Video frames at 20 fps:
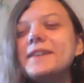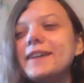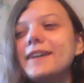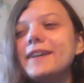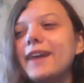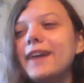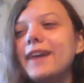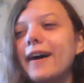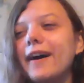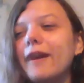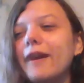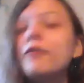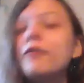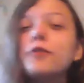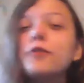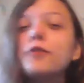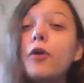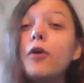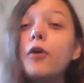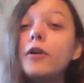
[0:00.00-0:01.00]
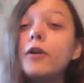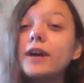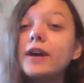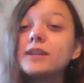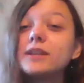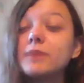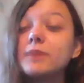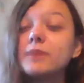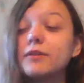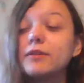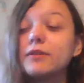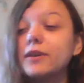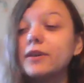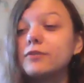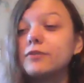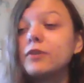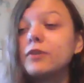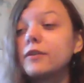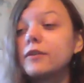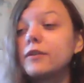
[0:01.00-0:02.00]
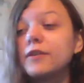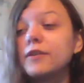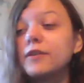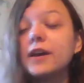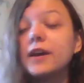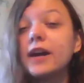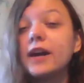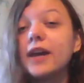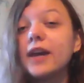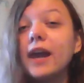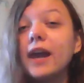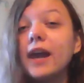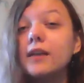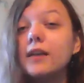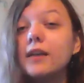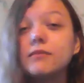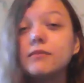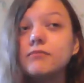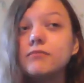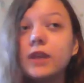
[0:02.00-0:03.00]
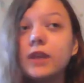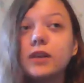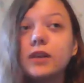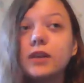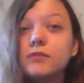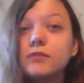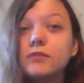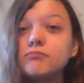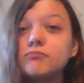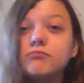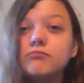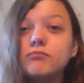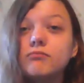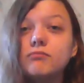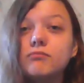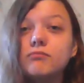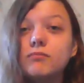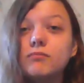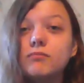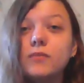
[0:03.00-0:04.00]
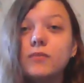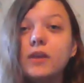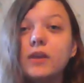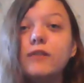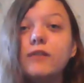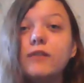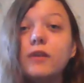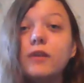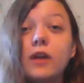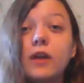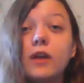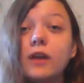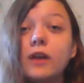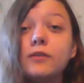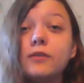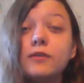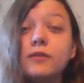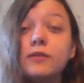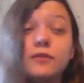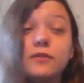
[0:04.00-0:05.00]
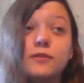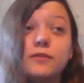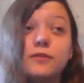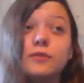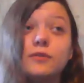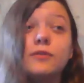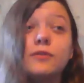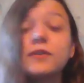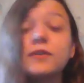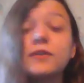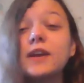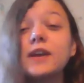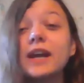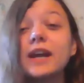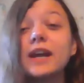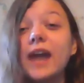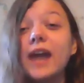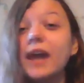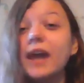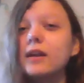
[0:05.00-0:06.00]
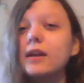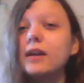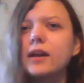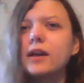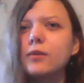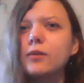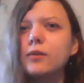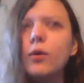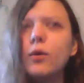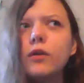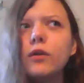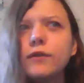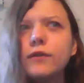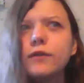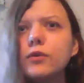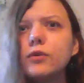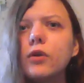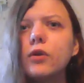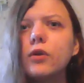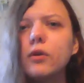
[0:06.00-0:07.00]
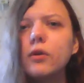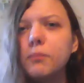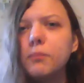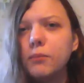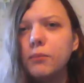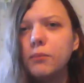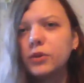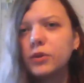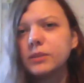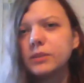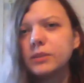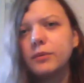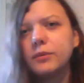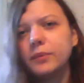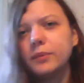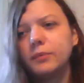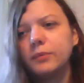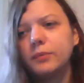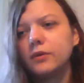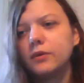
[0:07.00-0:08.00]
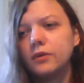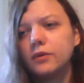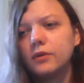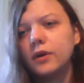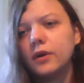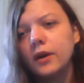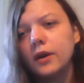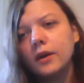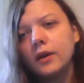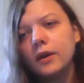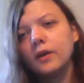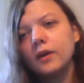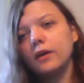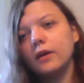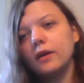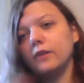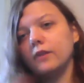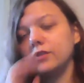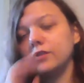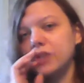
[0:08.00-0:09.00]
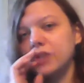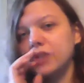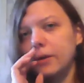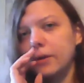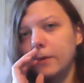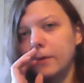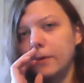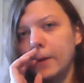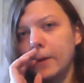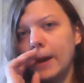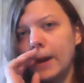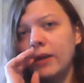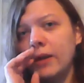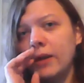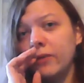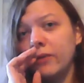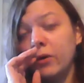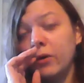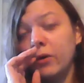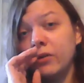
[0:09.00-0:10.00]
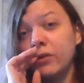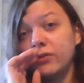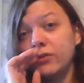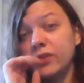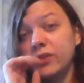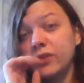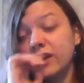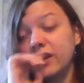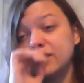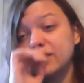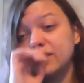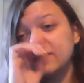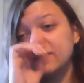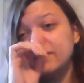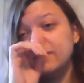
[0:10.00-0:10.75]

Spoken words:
Yeah, I love you all, guys, by the way. Do not think I hate, like, I don't think I hate, like, one of you or multiple people on the channel. I love all of you guys.